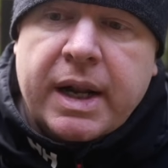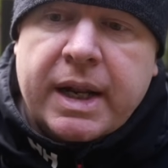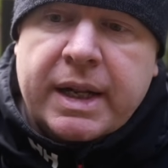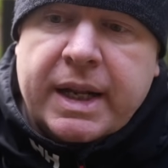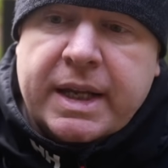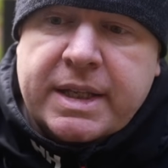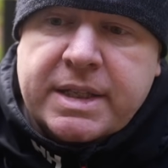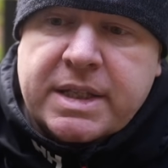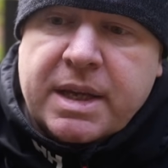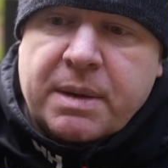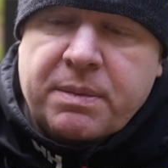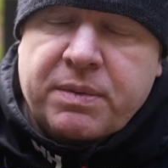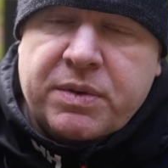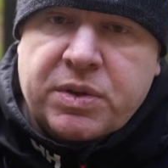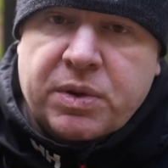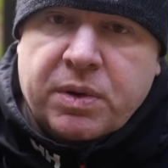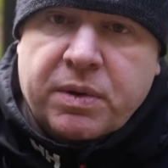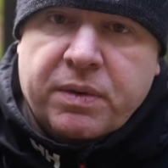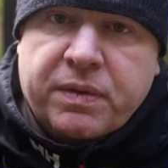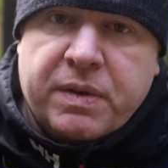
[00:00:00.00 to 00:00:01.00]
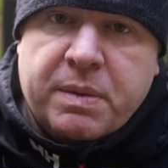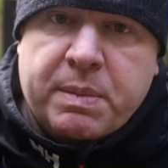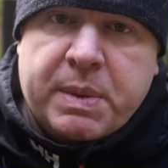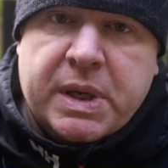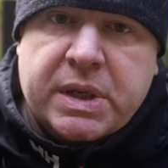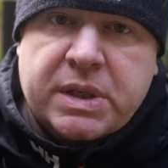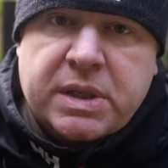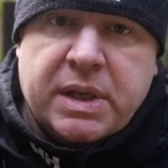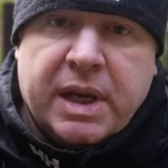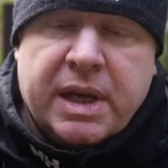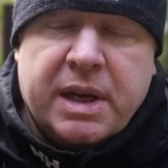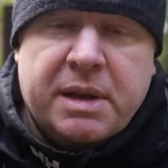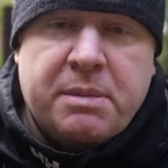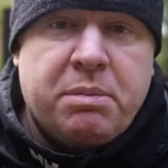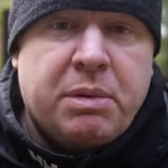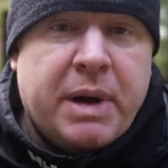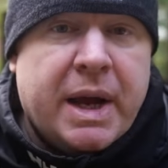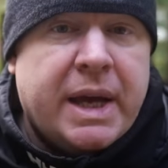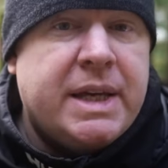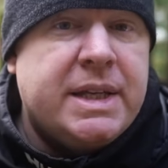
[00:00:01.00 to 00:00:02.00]
landscape photography because I can
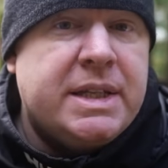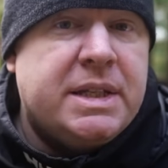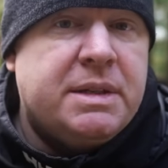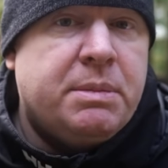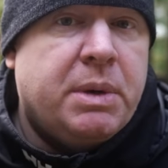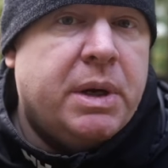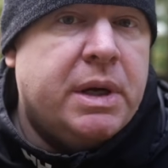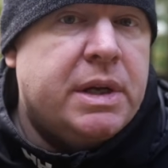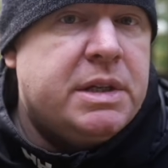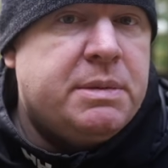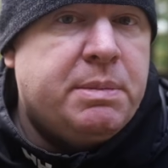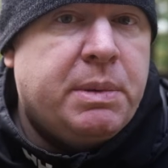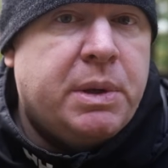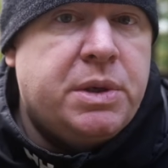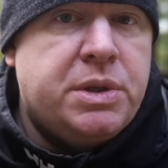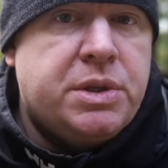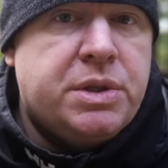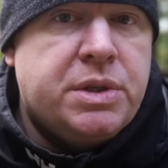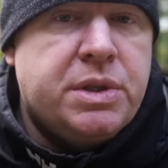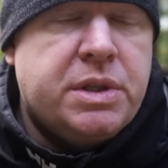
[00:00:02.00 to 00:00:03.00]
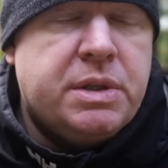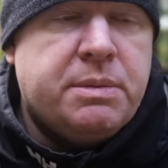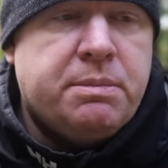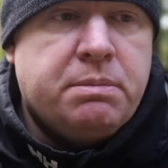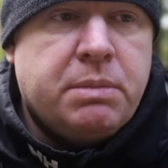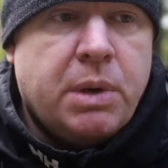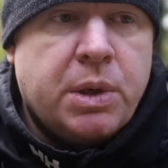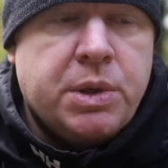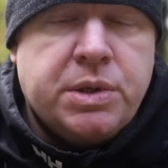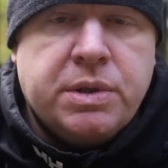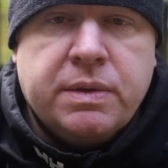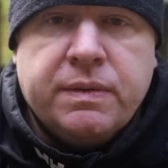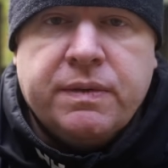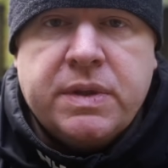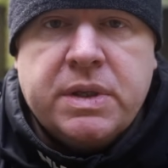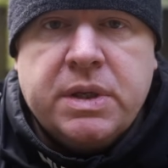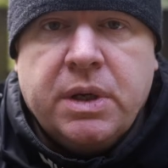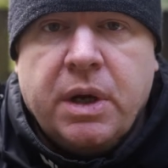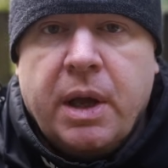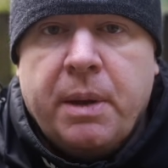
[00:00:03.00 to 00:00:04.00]
bracket my exposures most of
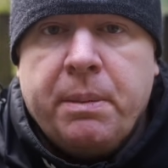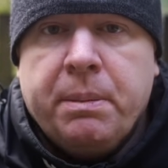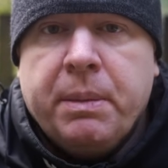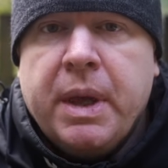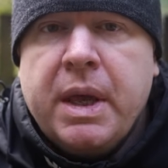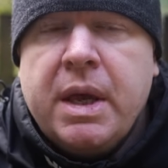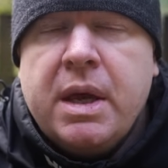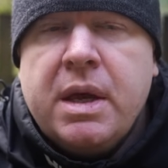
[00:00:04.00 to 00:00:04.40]
the time.